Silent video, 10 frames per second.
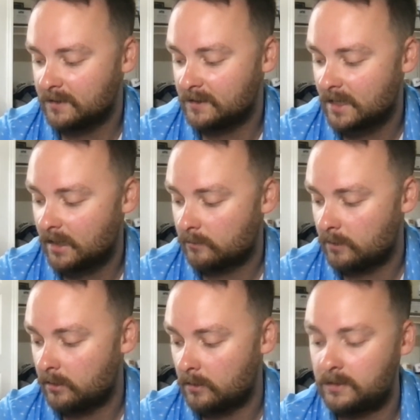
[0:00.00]
He's hitting
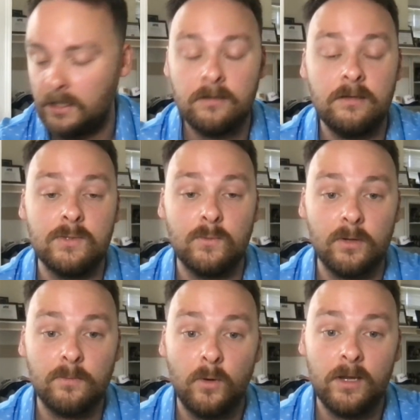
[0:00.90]
313, and he's
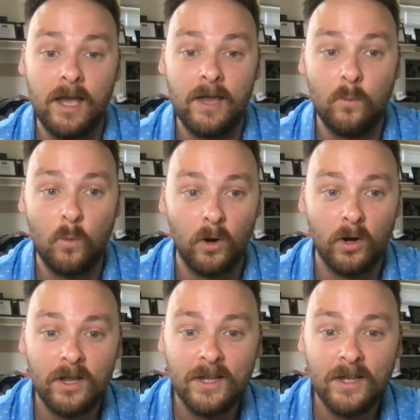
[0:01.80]
worth 0.9 more